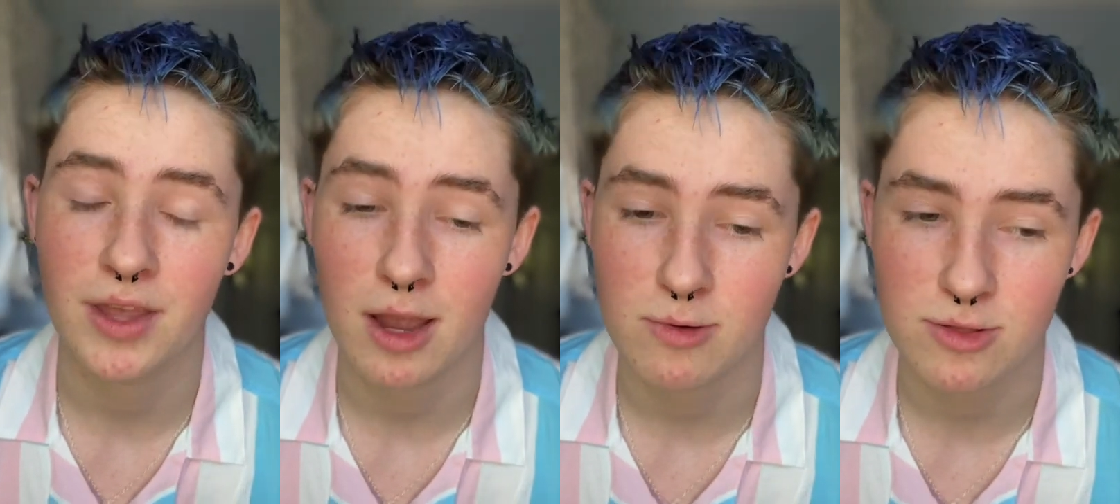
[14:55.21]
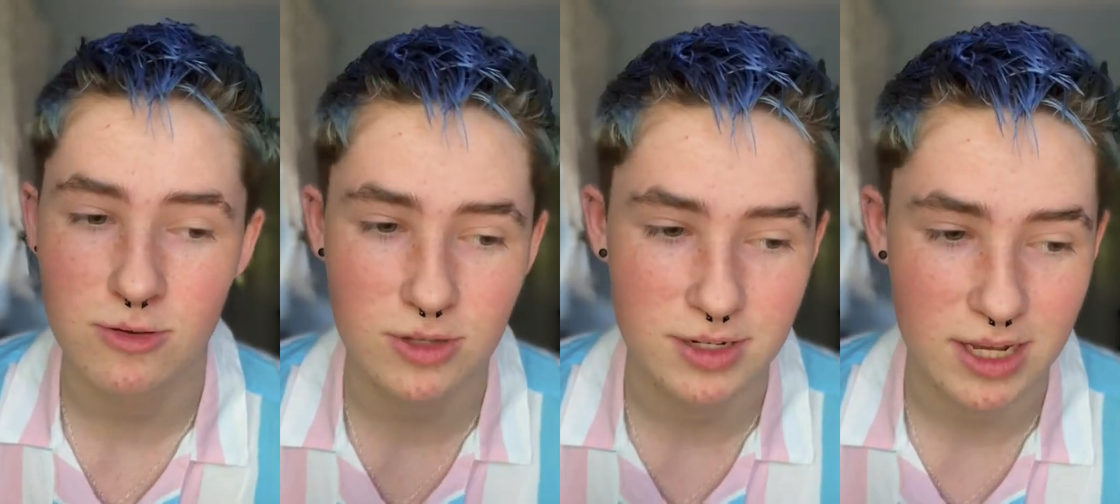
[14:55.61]
I wear
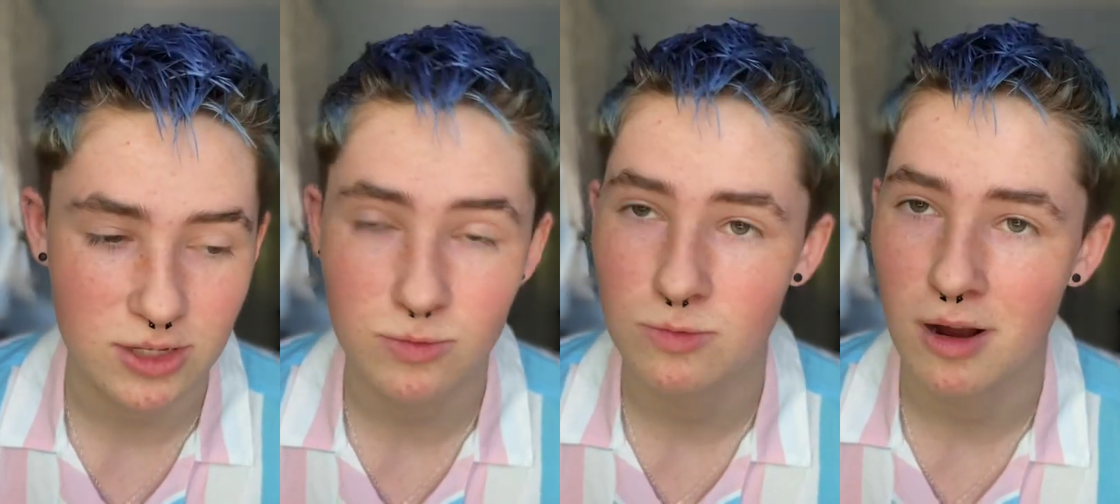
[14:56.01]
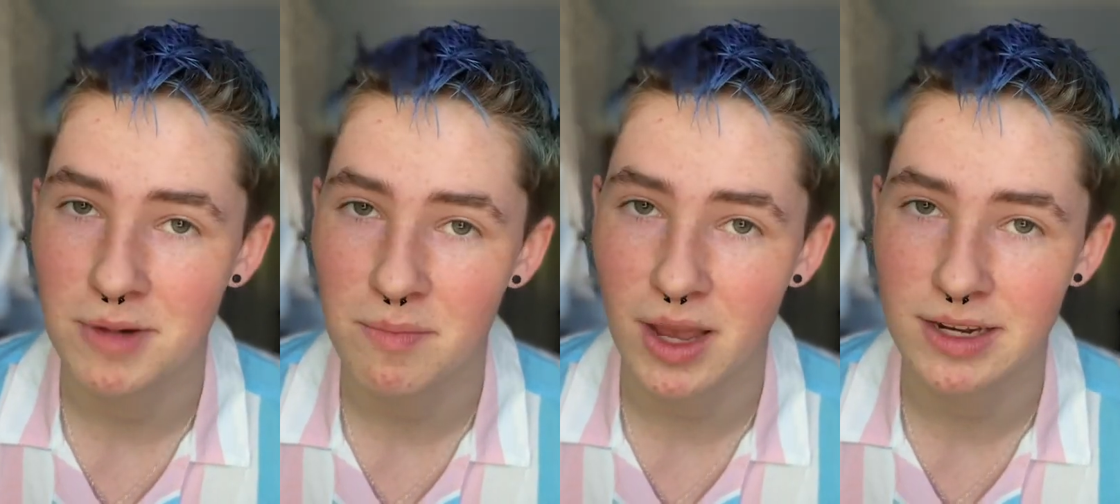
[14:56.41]
those on days where I'm
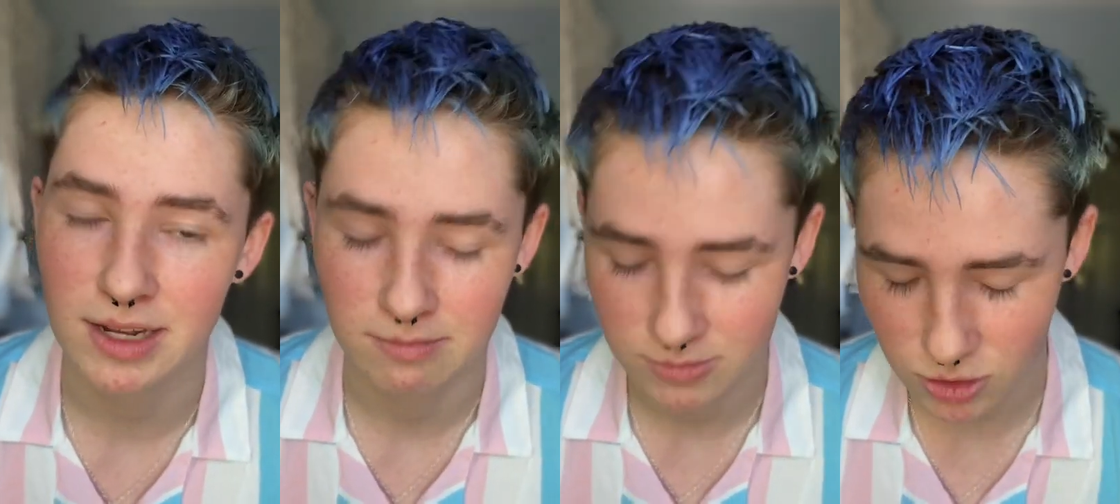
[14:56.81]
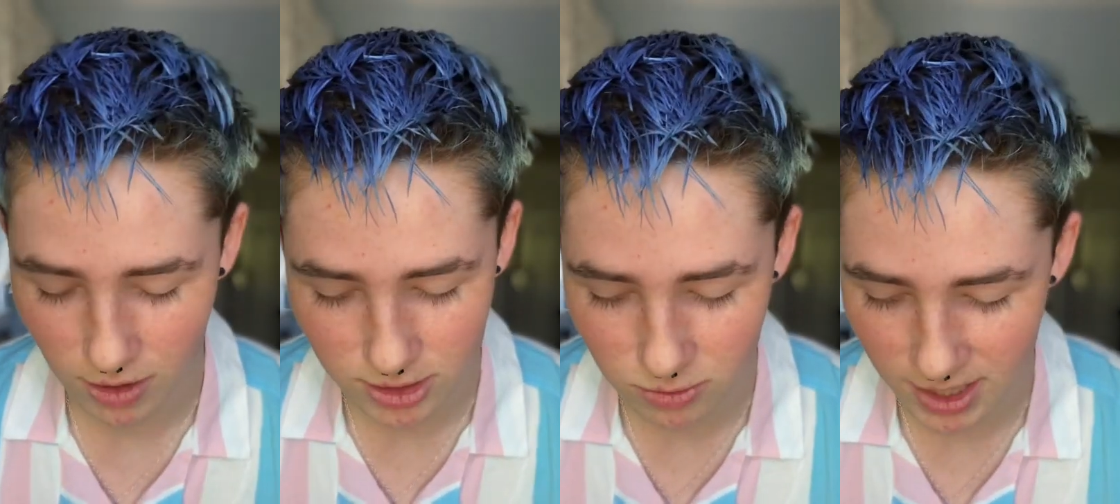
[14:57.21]
not binding. So
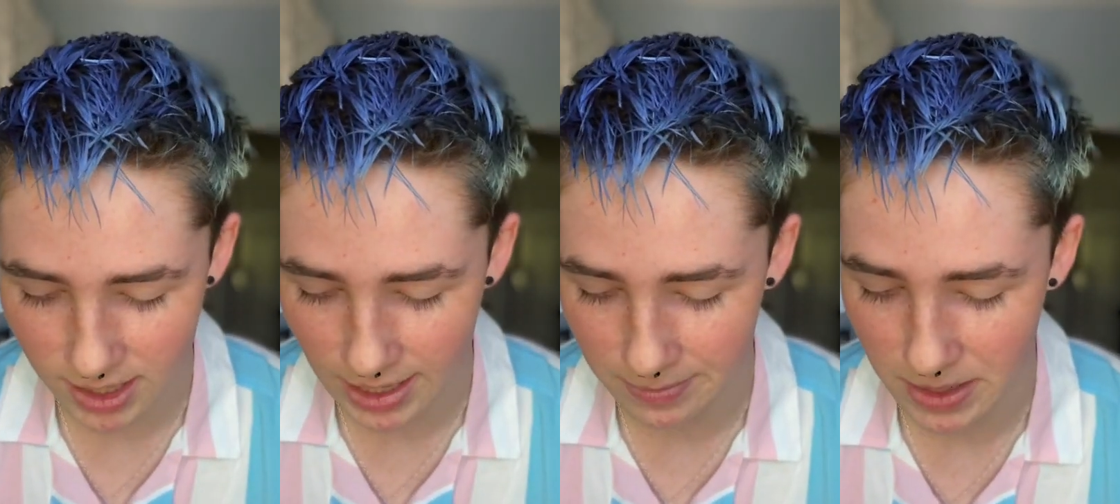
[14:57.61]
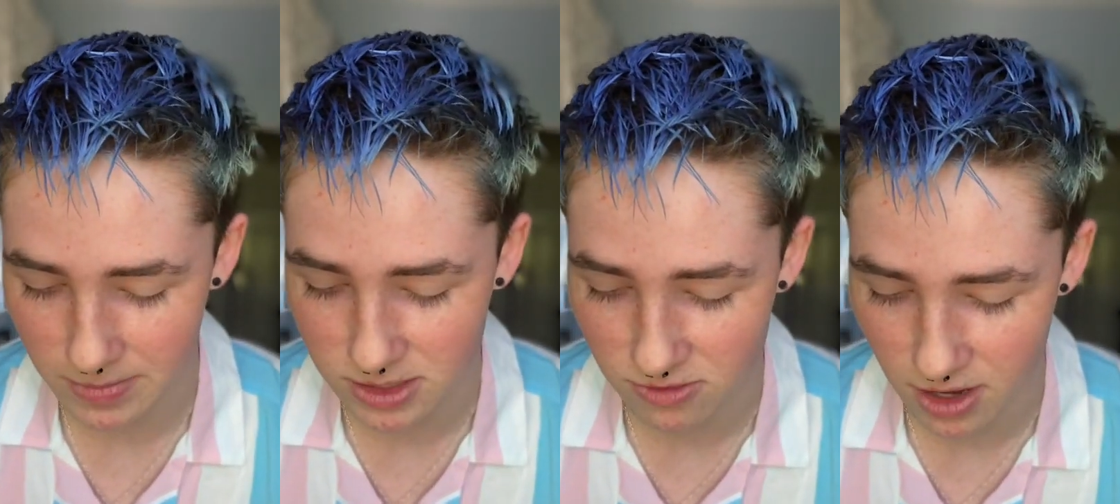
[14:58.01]
I do what I can to make
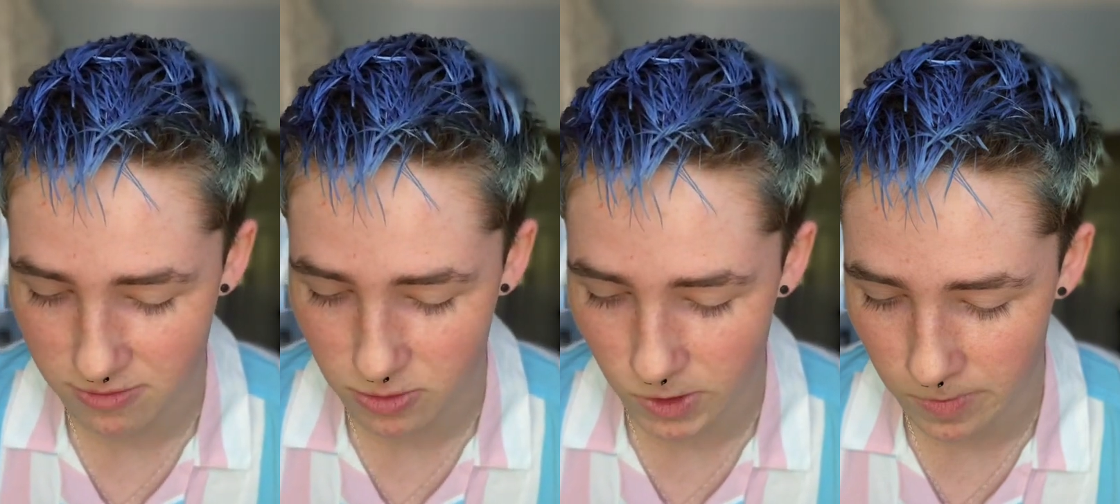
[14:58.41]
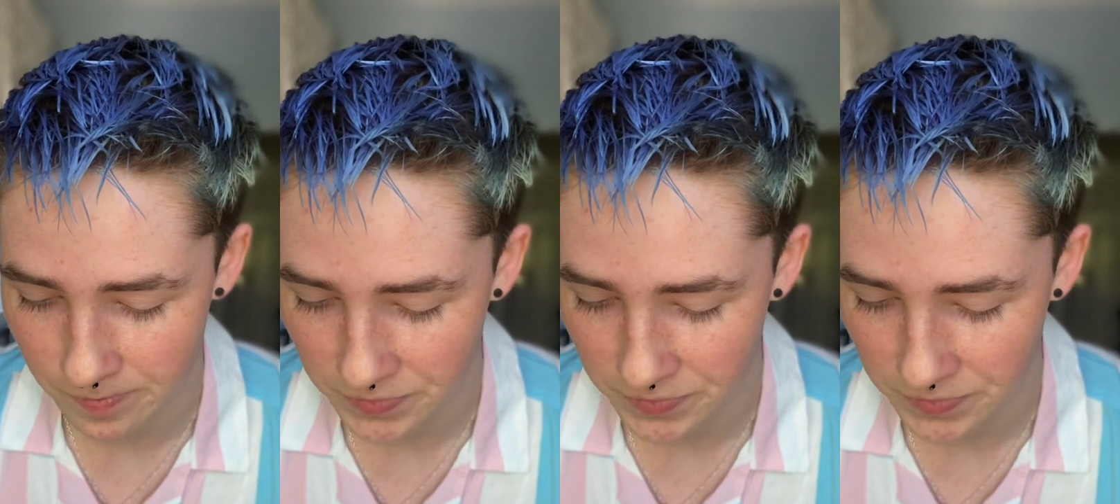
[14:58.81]
myself comfortable.